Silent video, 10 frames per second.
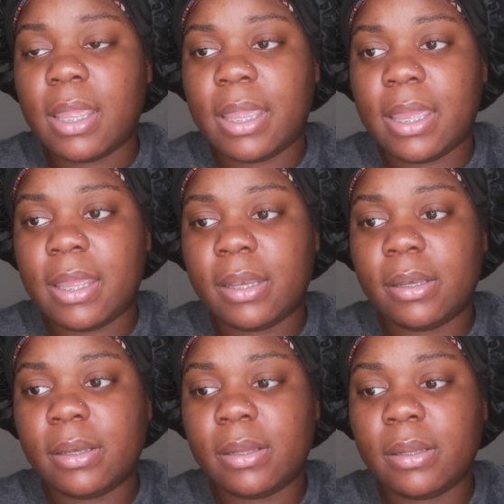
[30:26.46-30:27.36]

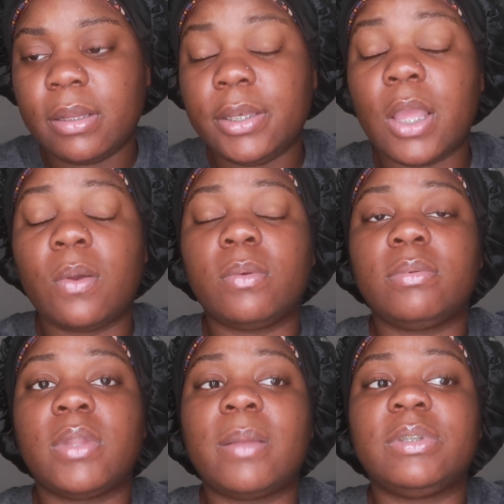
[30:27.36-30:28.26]
and no,
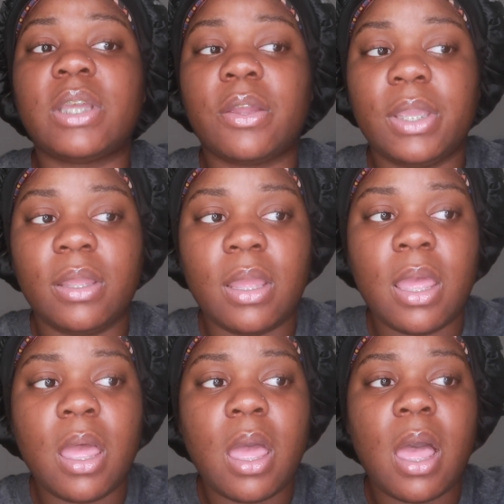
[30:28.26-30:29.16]
I'm sorry.
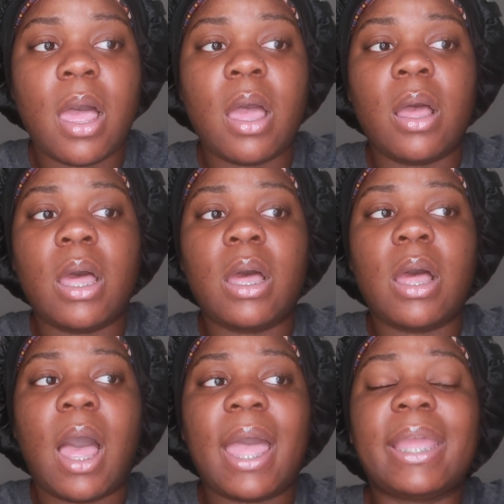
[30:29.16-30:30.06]

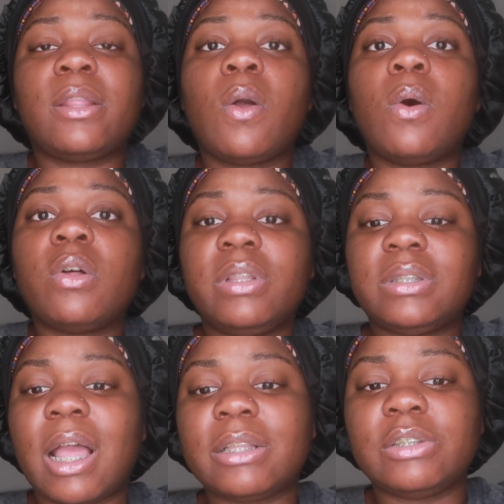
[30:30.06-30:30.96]
I had called the
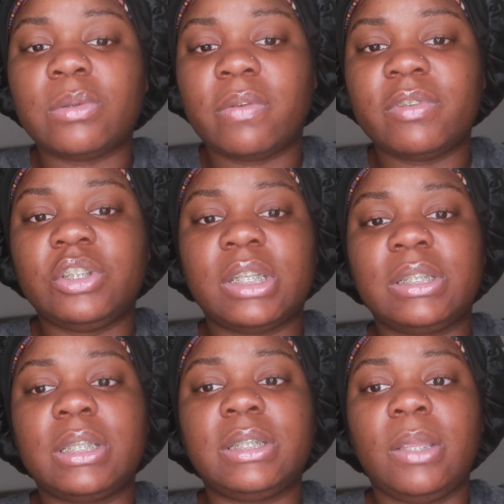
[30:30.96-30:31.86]
doctor's office
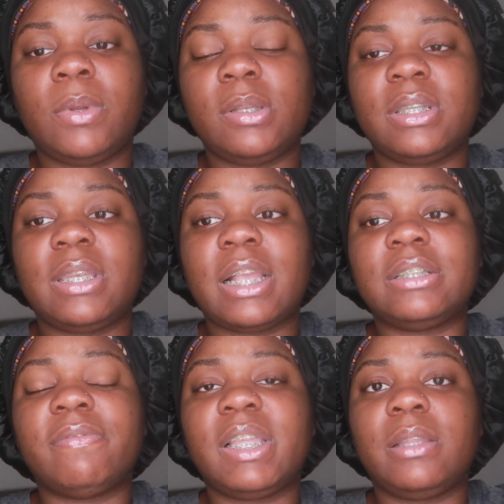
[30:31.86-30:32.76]
just to see when's the
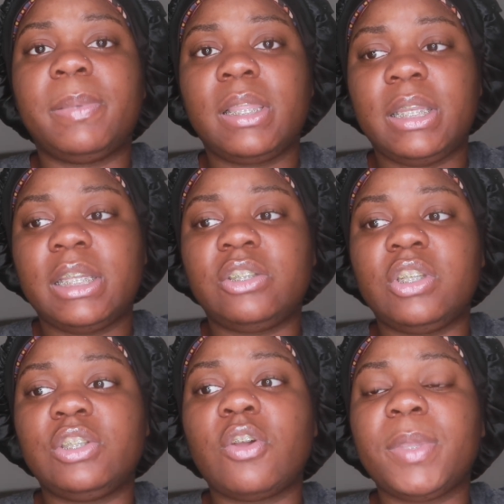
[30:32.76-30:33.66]
next availability and
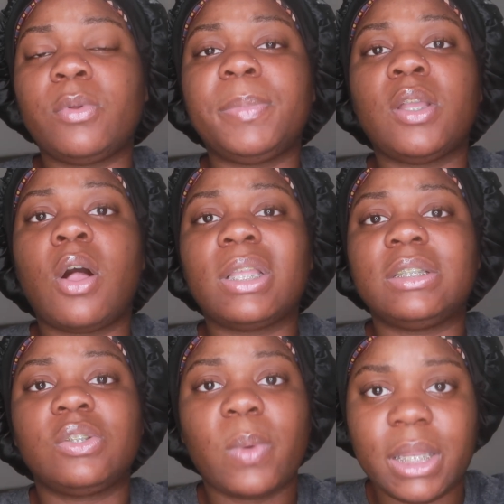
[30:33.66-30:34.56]
she told me would be
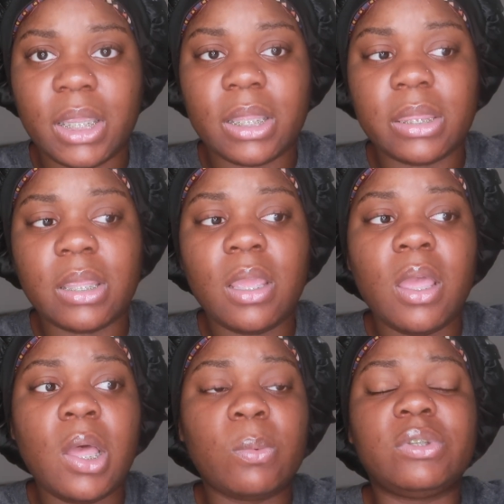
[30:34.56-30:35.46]
August 20th,
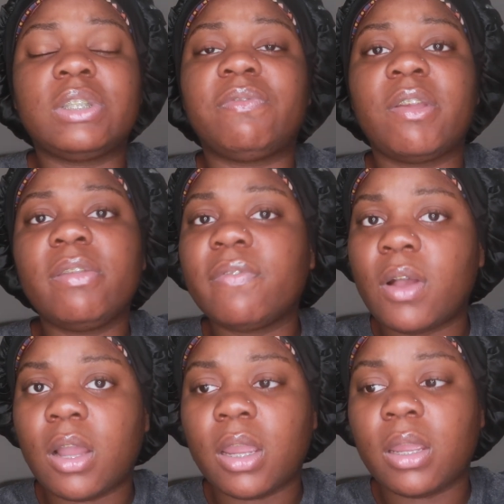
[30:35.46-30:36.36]
which is very
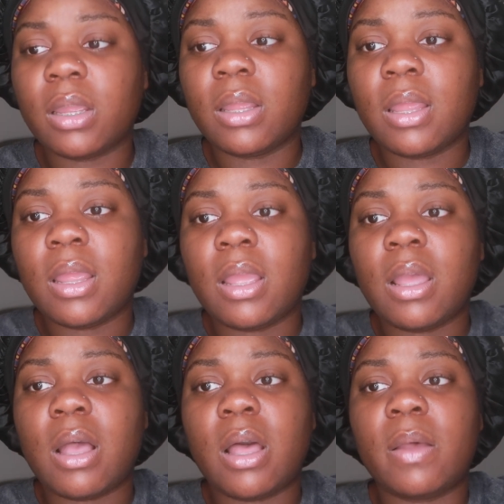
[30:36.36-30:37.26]
far.
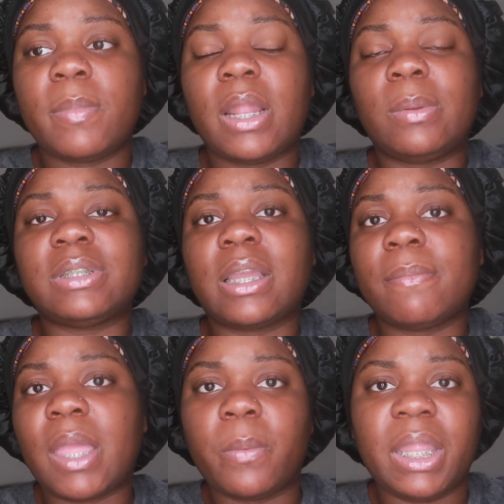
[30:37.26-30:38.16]
Um, and I was like,
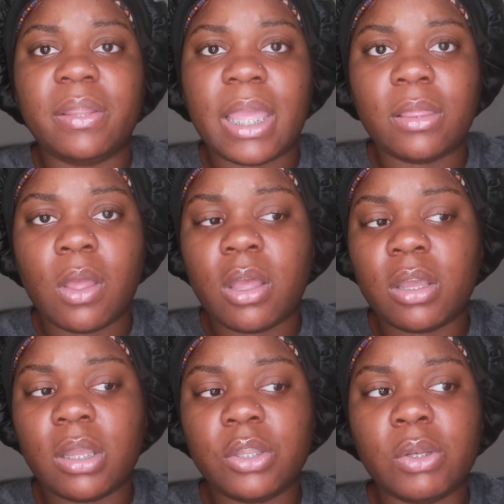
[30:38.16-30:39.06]
I'm not waiting that
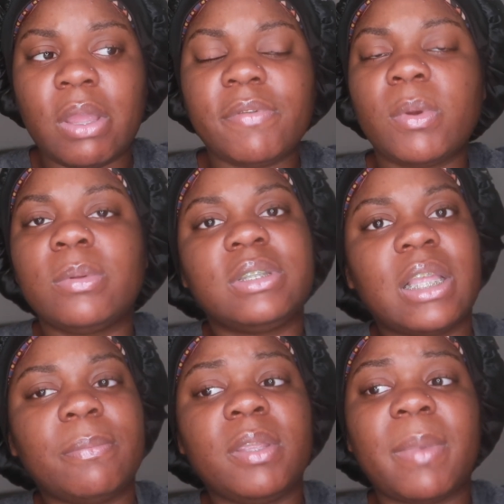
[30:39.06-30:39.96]
long. You know, everyone was
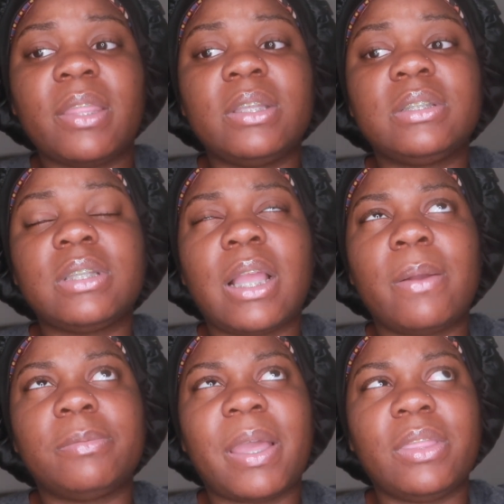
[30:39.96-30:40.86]
telling me by this,
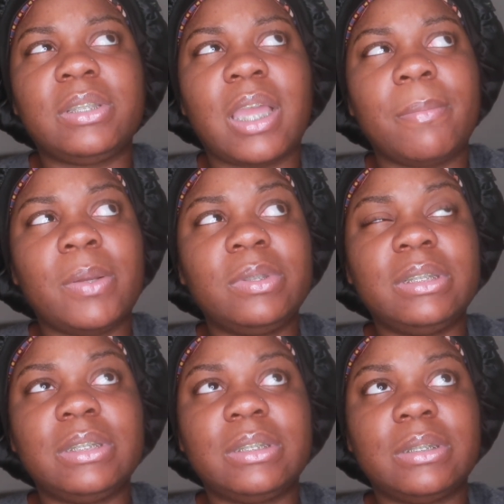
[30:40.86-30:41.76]
I was by the time I was